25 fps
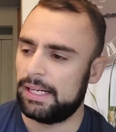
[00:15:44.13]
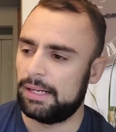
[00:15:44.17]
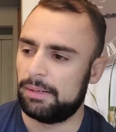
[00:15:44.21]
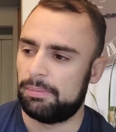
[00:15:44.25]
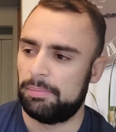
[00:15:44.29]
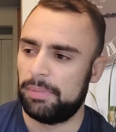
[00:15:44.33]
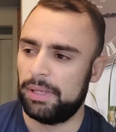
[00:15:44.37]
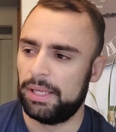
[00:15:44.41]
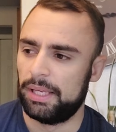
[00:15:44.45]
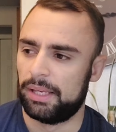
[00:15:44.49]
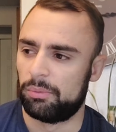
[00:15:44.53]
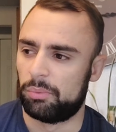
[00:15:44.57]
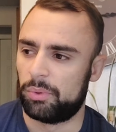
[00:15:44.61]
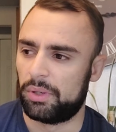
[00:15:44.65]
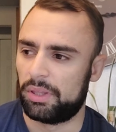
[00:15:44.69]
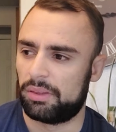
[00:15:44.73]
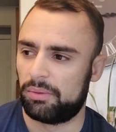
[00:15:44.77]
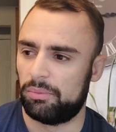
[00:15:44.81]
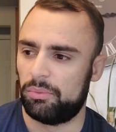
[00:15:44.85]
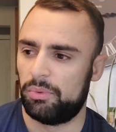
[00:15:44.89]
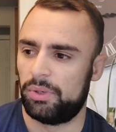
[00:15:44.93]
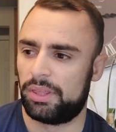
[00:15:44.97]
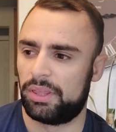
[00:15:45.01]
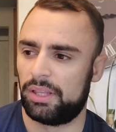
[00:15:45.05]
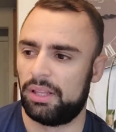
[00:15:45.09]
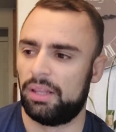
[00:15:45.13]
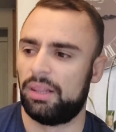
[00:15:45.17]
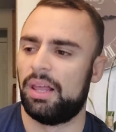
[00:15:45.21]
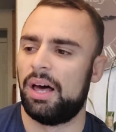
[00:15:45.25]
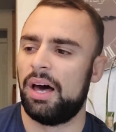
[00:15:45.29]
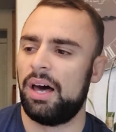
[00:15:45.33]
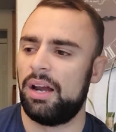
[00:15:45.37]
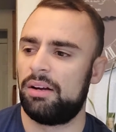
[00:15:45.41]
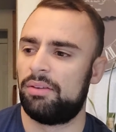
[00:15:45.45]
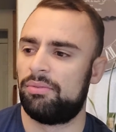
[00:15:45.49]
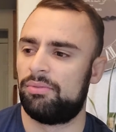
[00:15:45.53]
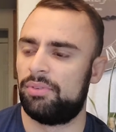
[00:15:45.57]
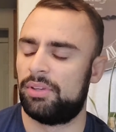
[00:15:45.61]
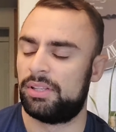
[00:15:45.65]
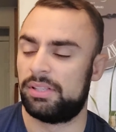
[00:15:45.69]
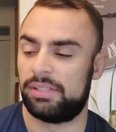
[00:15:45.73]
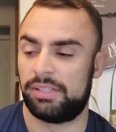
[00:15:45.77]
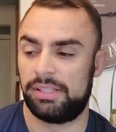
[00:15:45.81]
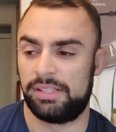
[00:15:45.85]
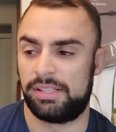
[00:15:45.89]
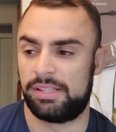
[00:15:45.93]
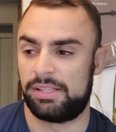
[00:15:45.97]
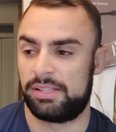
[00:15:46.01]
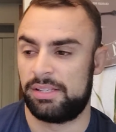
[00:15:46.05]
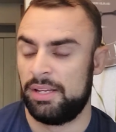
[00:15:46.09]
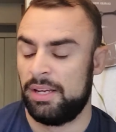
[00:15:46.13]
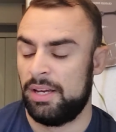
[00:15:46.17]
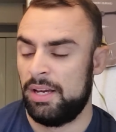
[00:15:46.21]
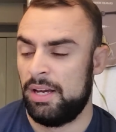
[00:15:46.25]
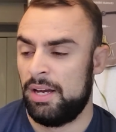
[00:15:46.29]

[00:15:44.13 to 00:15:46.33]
man, with a lot of this, it's